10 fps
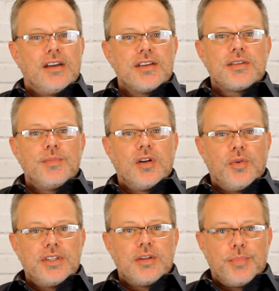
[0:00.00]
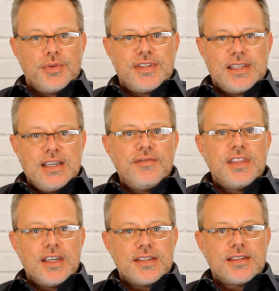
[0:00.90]
customer going to perceive
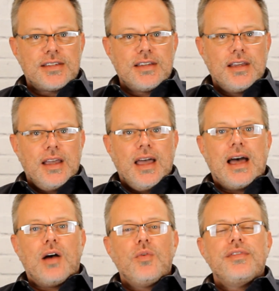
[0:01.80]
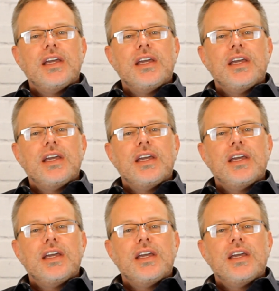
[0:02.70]
this? How are